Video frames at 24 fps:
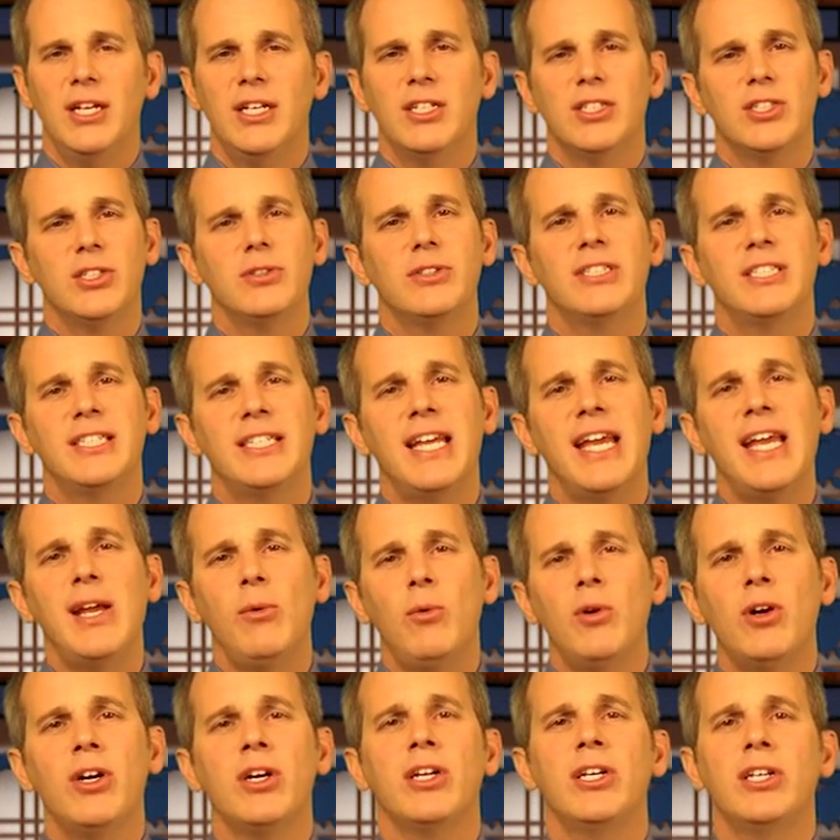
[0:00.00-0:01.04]
So today
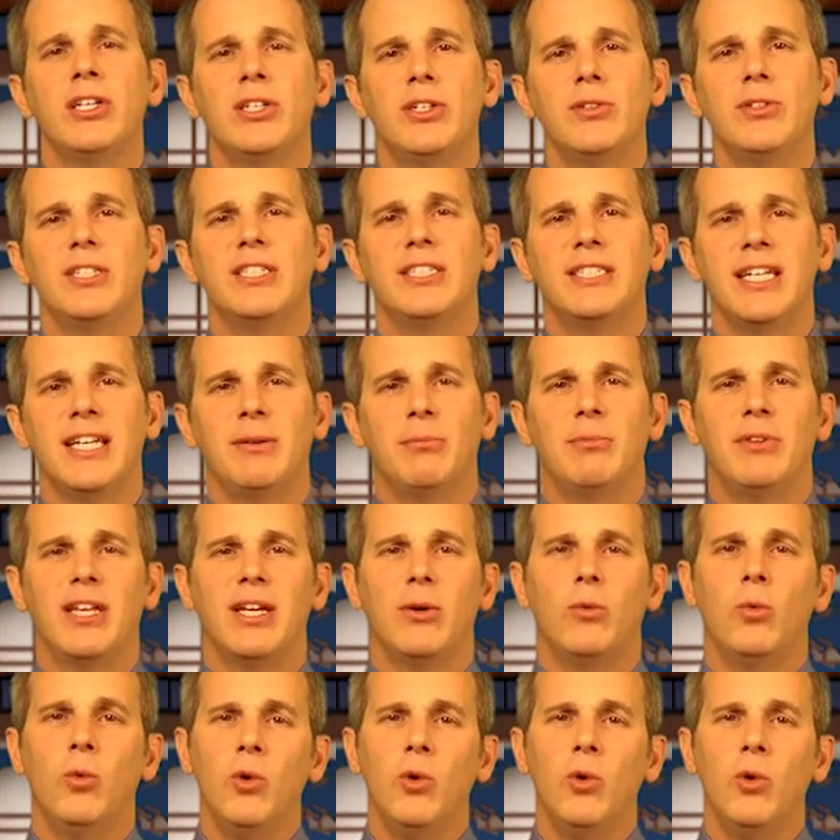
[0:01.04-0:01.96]
we're going to do the same thing.